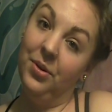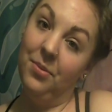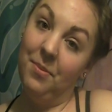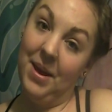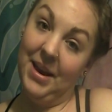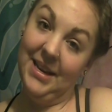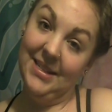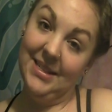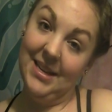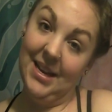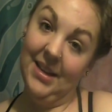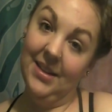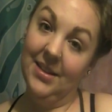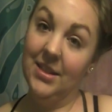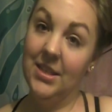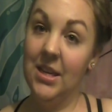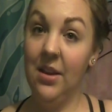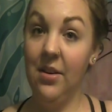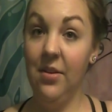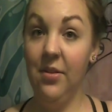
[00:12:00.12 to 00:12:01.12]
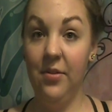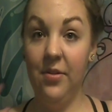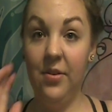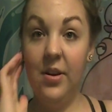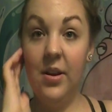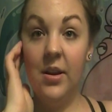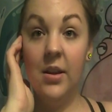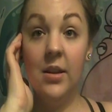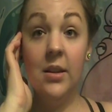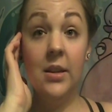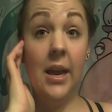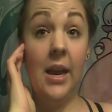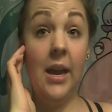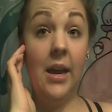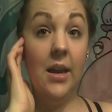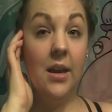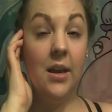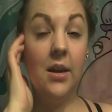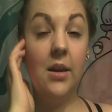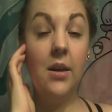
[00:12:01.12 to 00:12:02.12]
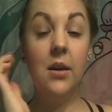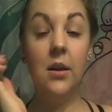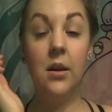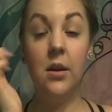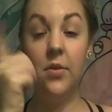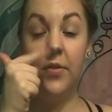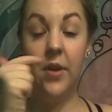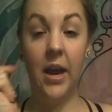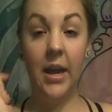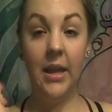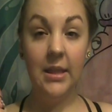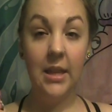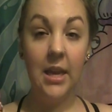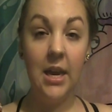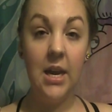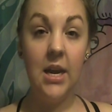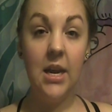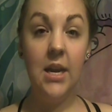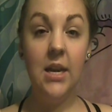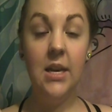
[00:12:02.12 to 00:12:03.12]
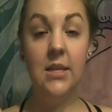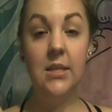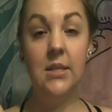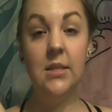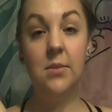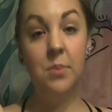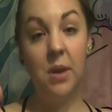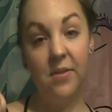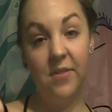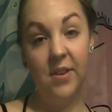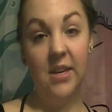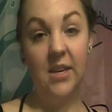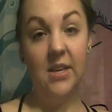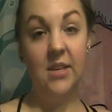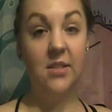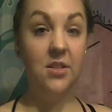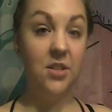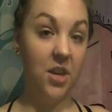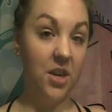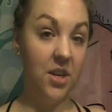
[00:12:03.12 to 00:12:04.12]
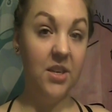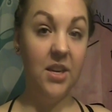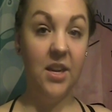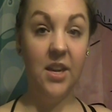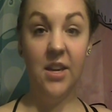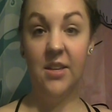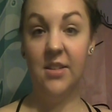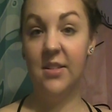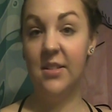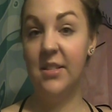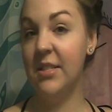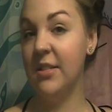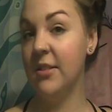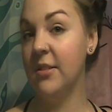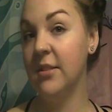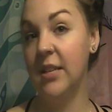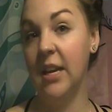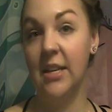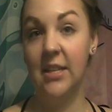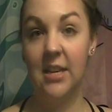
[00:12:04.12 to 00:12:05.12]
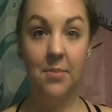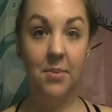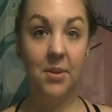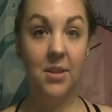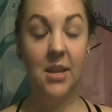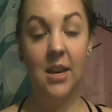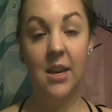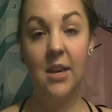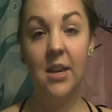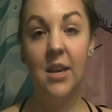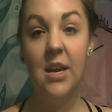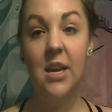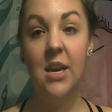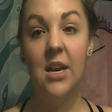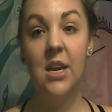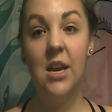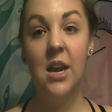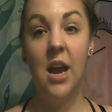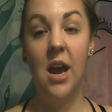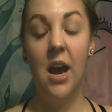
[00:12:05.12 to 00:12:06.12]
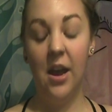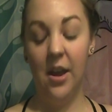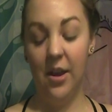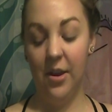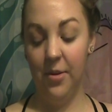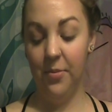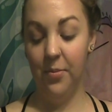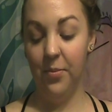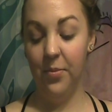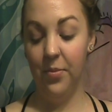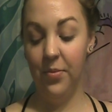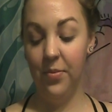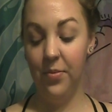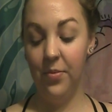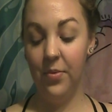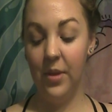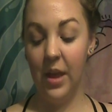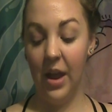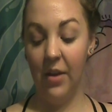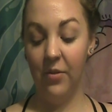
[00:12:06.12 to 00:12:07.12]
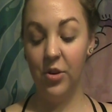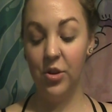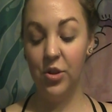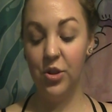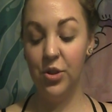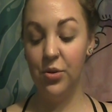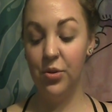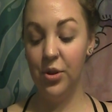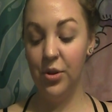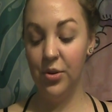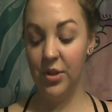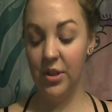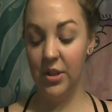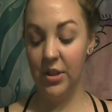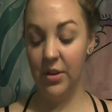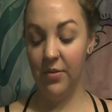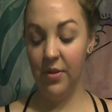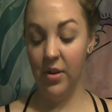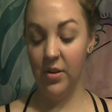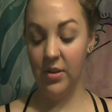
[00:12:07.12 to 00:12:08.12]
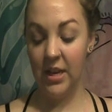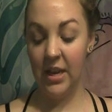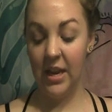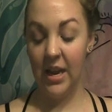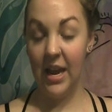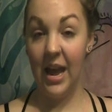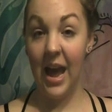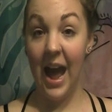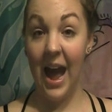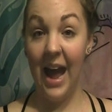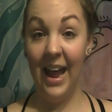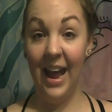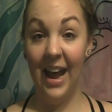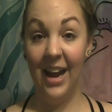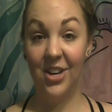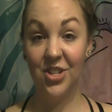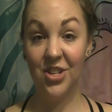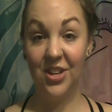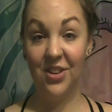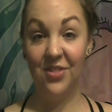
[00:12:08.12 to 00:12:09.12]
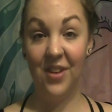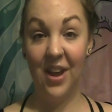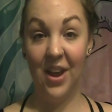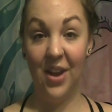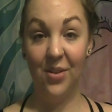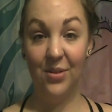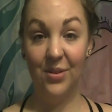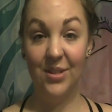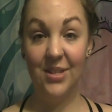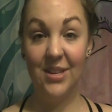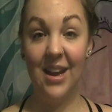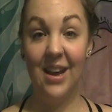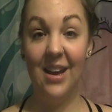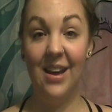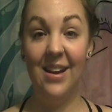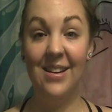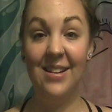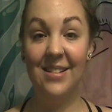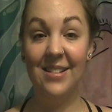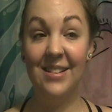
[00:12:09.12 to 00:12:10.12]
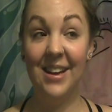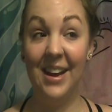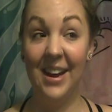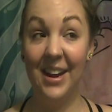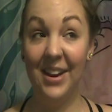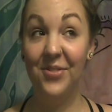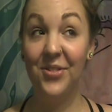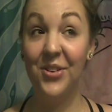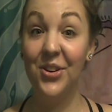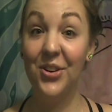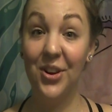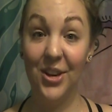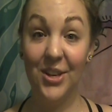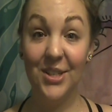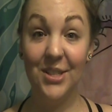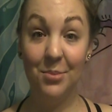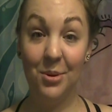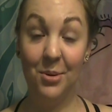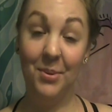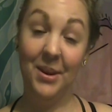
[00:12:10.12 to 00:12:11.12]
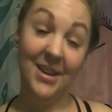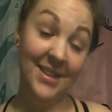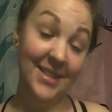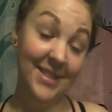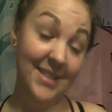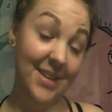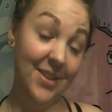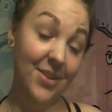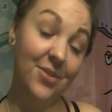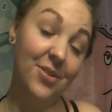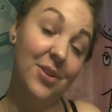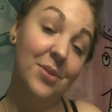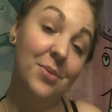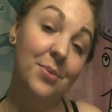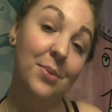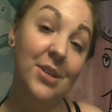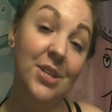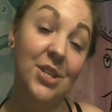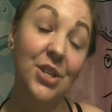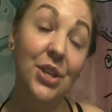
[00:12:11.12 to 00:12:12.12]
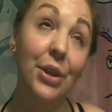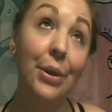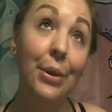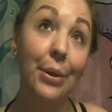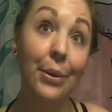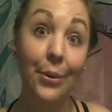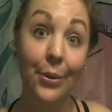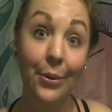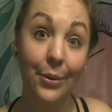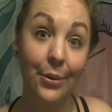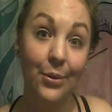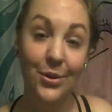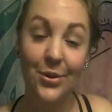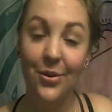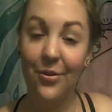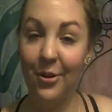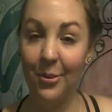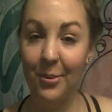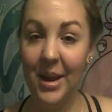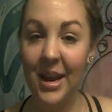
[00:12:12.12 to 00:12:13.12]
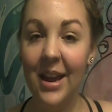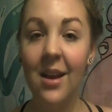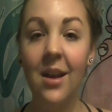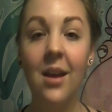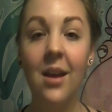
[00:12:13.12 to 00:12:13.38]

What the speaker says: many signs of like fine lines, puffiness, darkness, that type of thing. After 2 uses of using it, I actually found I forgot to put my concealer on, which is huge for me.